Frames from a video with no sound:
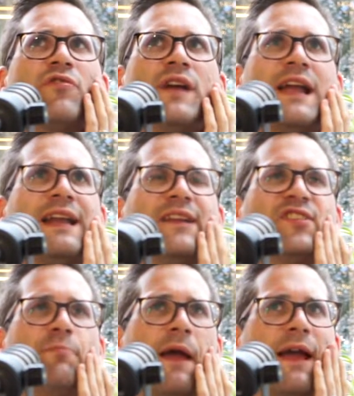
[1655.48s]

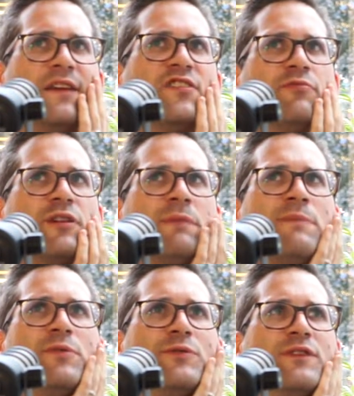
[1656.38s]
creating a space where
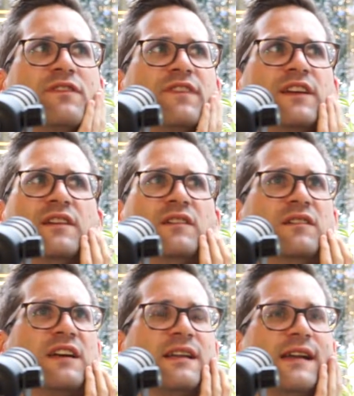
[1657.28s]
people would
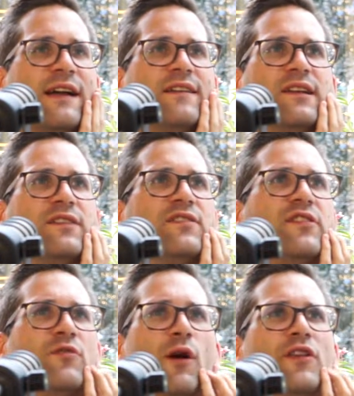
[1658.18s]
feel
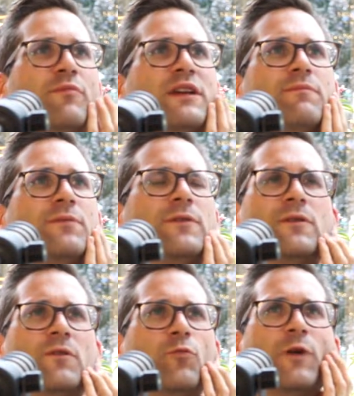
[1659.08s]
connected to other
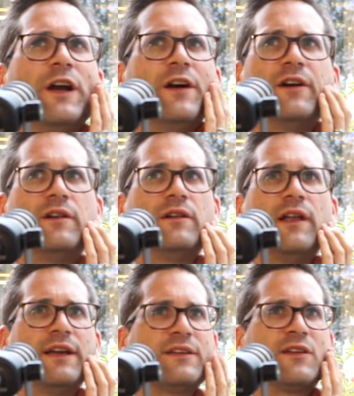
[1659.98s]
people, where
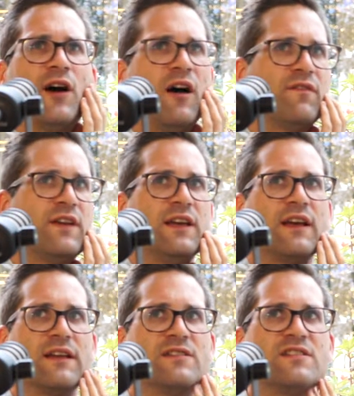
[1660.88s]
like
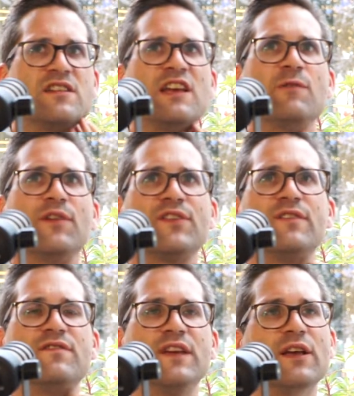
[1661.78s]
coffee and tea
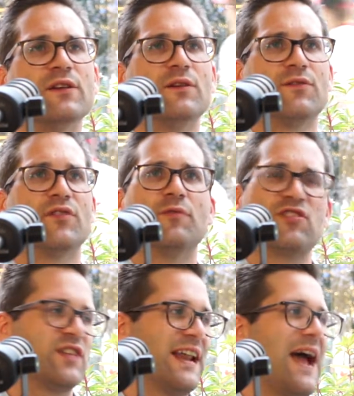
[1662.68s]
was the vehicle through
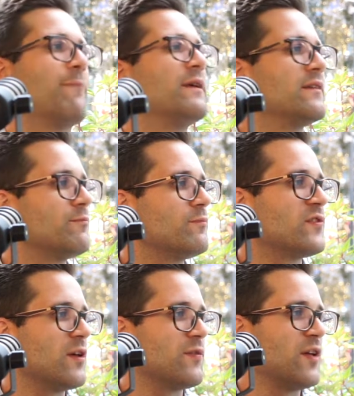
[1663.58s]
which that happened.
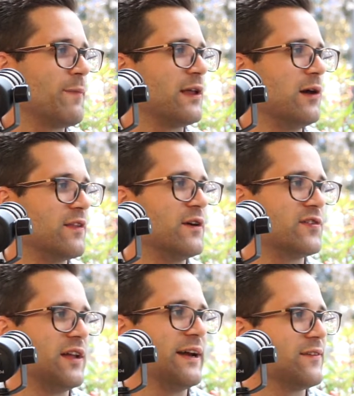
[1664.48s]
Something along
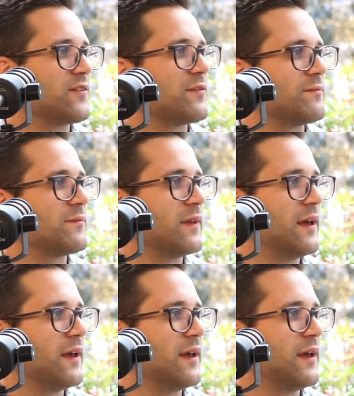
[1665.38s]
those lines.